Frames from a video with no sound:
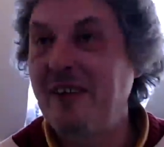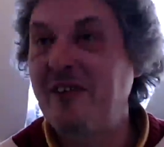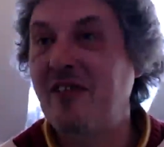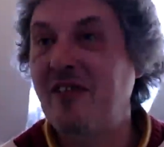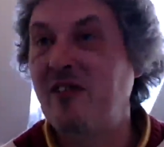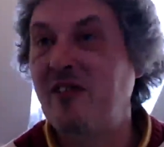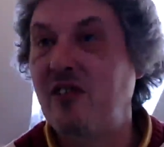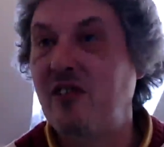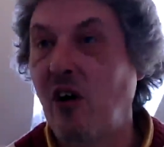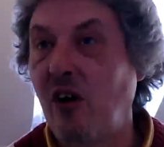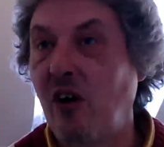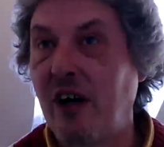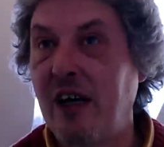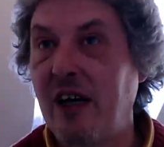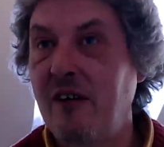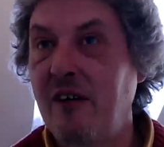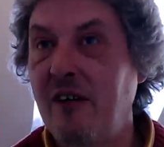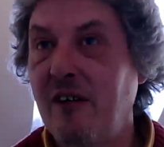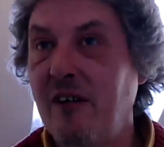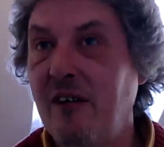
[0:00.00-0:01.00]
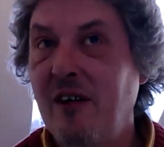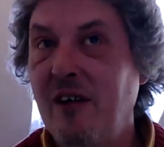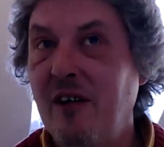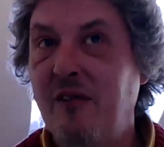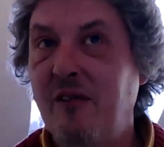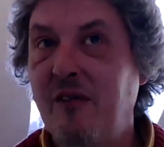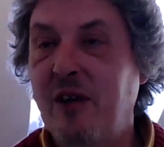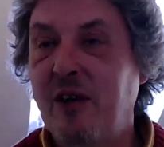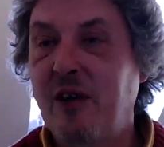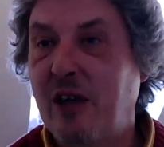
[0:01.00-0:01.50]
good. We don't know
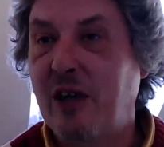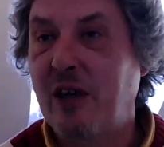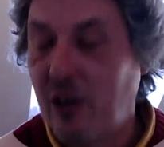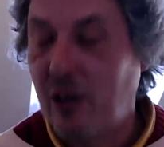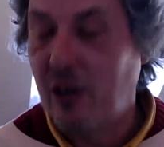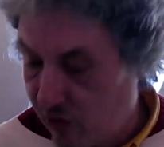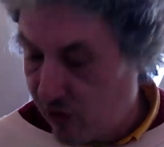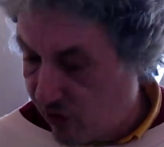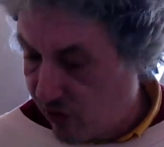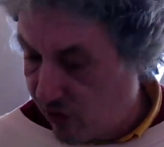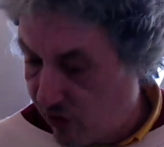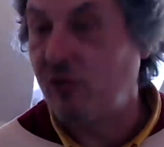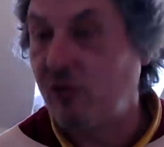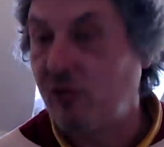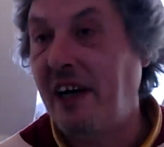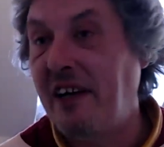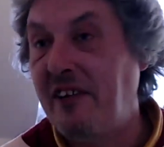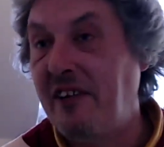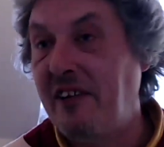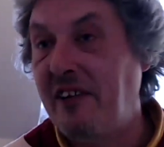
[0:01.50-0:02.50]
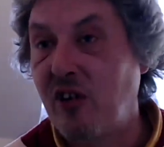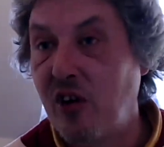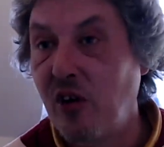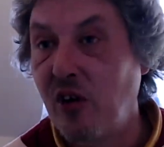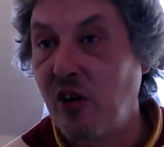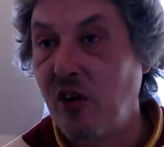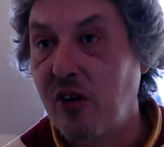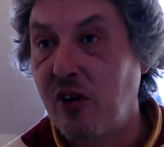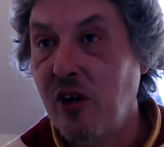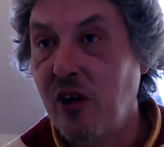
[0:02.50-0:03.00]
what the greater good is. They haven't had
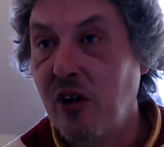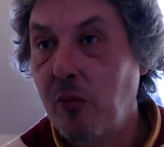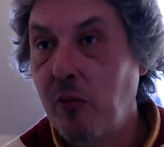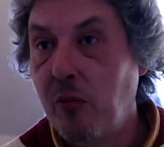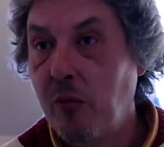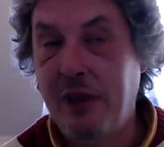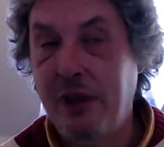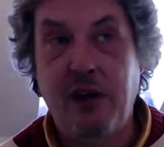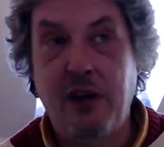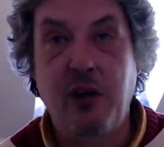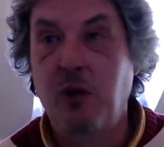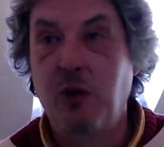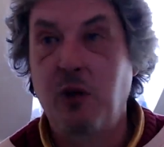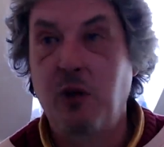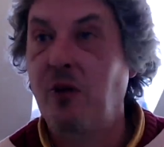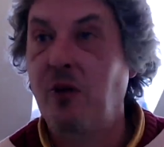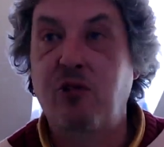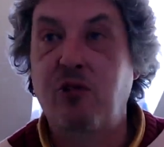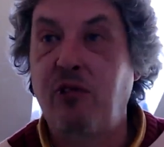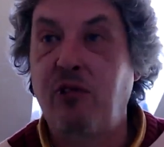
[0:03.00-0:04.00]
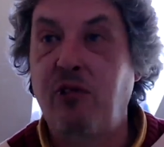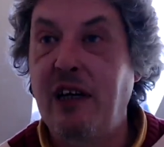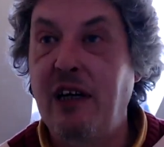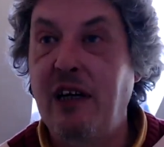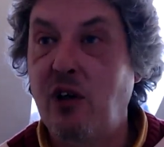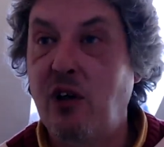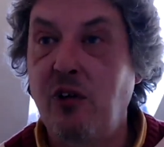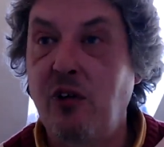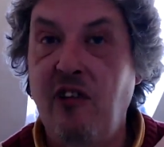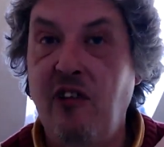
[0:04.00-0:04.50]
time to tell us what the greater
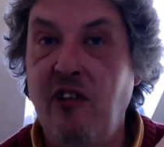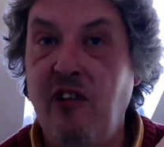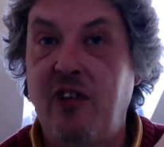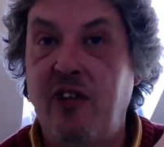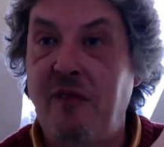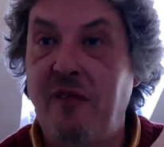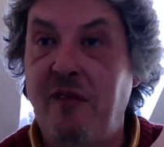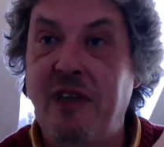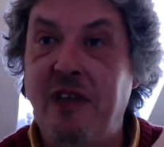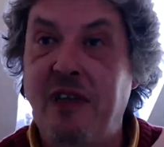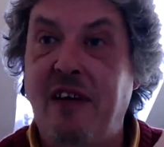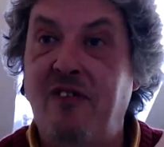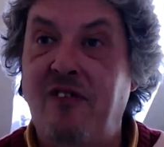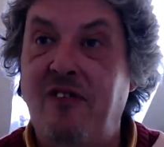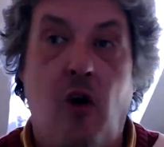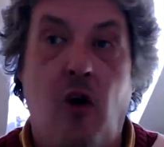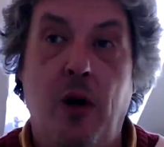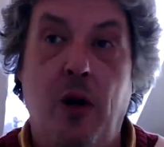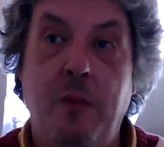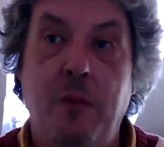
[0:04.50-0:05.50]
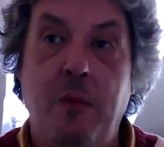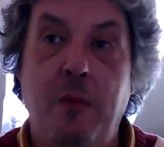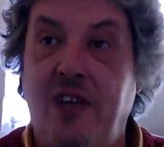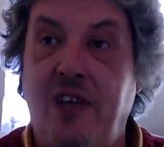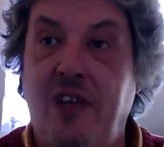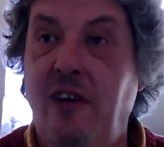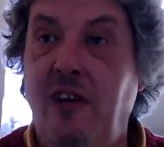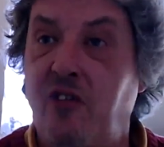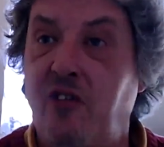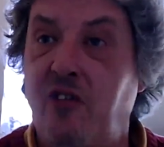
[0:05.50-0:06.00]
good is. They're
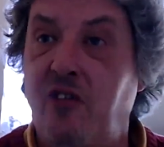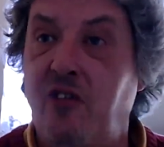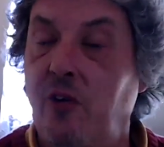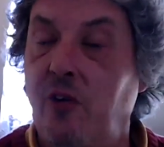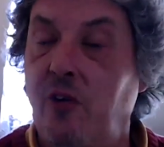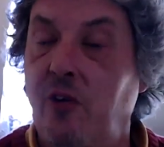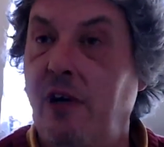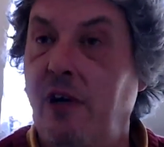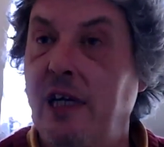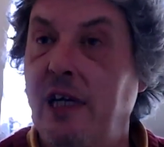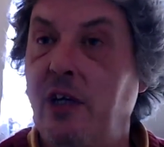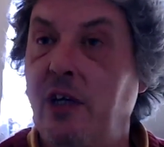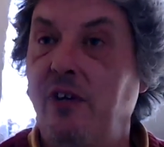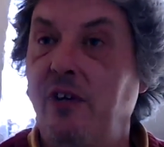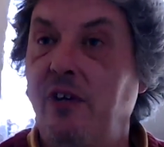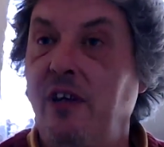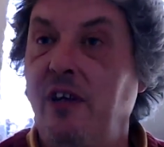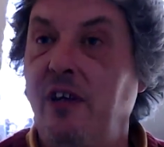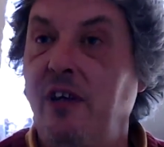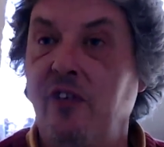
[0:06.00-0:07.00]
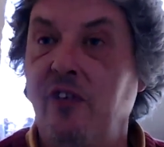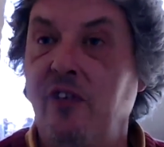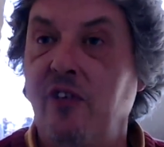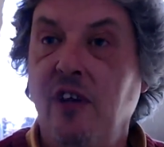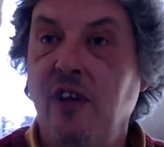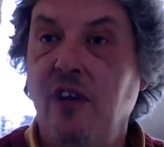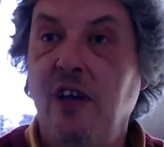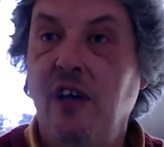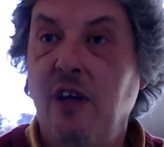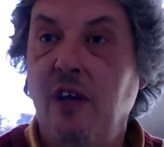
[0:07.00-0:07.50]
so busy preparing us
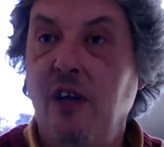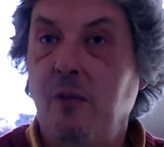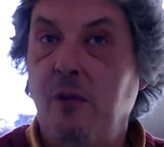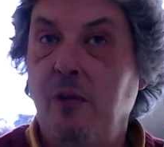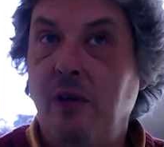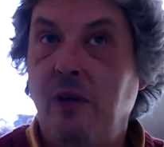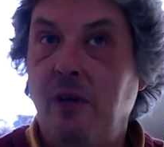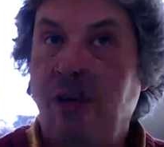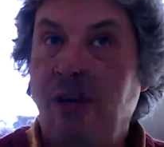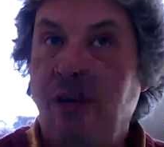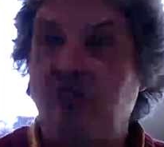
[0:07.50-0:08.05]
for war,